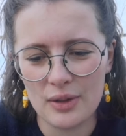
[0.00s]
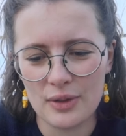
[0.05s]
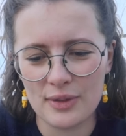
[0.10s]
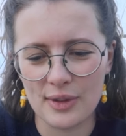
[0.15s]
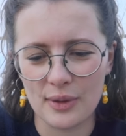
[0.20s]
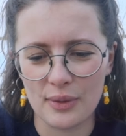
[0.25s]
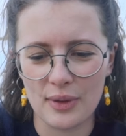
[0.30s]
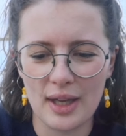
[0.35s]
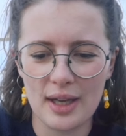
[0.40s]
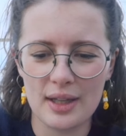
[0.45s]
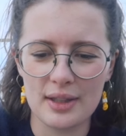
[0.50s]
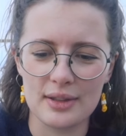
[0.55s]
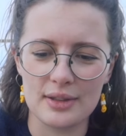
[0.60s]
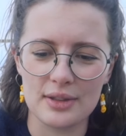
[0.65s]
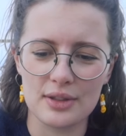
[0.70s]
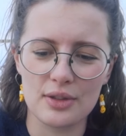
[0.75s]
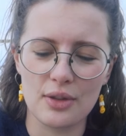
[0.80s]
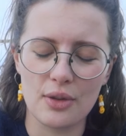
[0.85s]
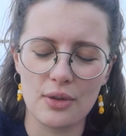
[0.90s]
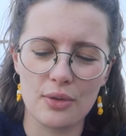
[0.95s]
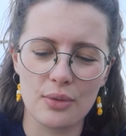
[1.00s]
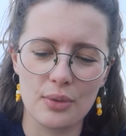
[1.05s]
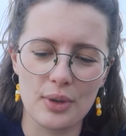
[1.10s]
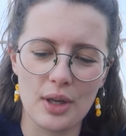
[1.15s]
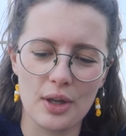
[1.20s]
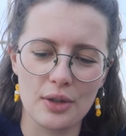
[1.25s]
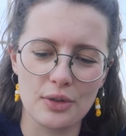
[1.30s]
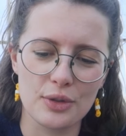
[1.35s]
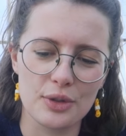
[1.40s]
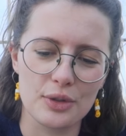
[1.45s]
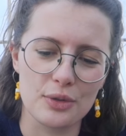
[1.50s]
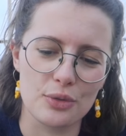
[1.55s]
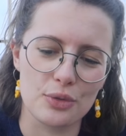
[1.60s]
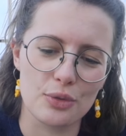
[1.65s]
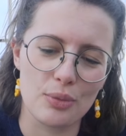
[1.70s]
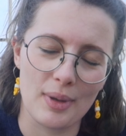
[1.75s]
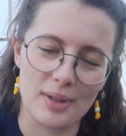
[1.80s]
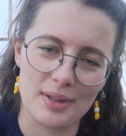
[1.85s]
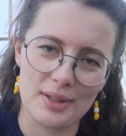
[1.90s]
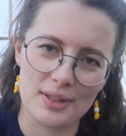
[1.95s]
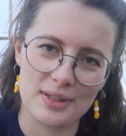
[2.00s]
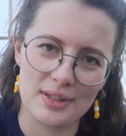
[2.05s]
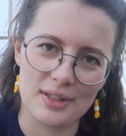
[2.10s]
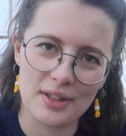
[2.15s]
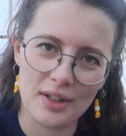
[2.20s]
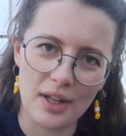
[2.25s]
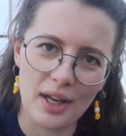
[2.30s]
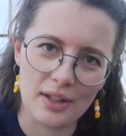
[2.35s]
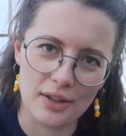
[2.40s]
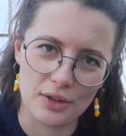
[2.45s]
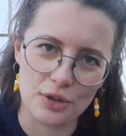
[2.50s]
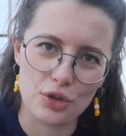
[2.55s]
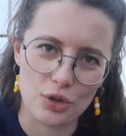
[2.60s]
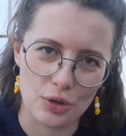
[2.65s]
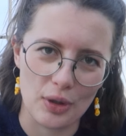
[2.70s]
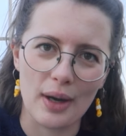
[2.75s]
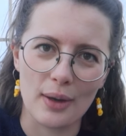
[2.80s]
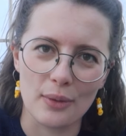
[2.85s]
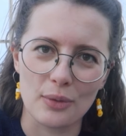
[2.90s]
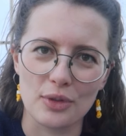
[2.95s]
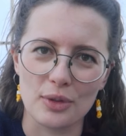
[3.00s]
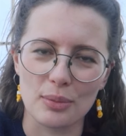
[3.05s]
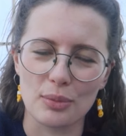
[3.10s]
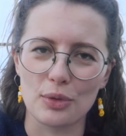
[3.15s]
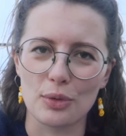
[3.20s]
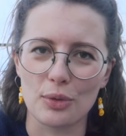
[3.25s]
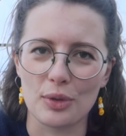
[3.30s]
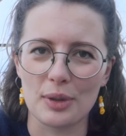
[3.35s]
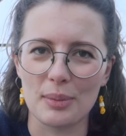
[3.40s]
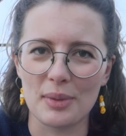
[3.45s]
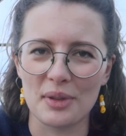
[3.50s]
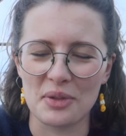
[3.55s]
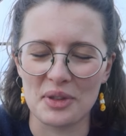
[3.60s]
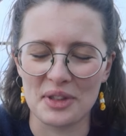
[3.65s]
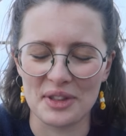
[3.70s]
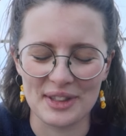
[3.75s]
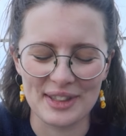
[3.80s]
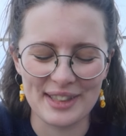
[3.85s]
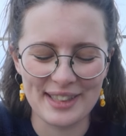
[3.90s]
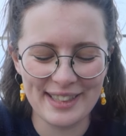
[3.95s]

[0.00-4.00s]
So that is 320 Danish crowns I'm talking about here,